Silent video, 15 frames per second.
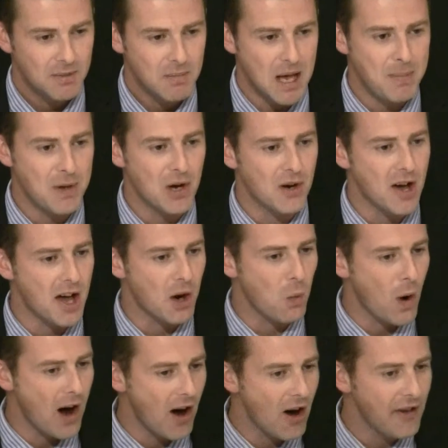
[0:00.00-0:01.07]
Maybe you're not
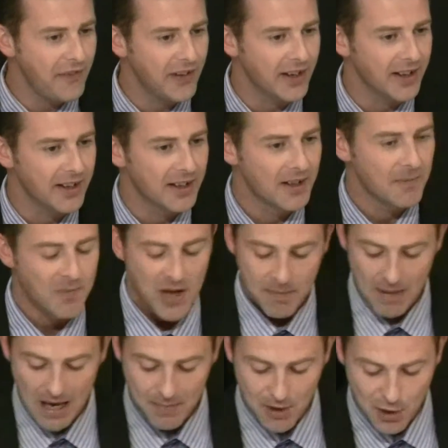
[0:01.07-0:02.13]
aware of it.
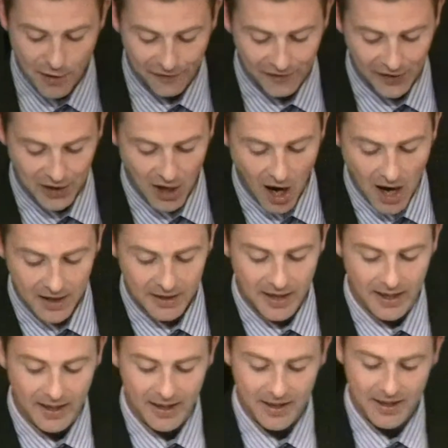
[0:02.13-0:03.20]
Maybe you've
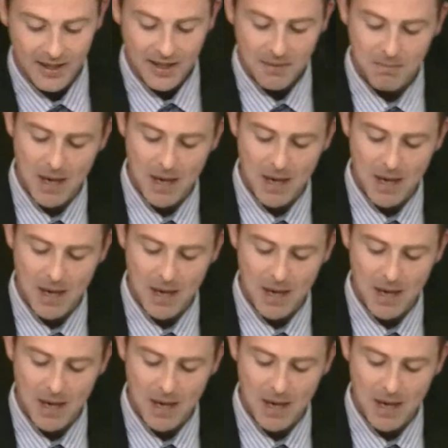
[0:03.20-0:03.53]
forgotten.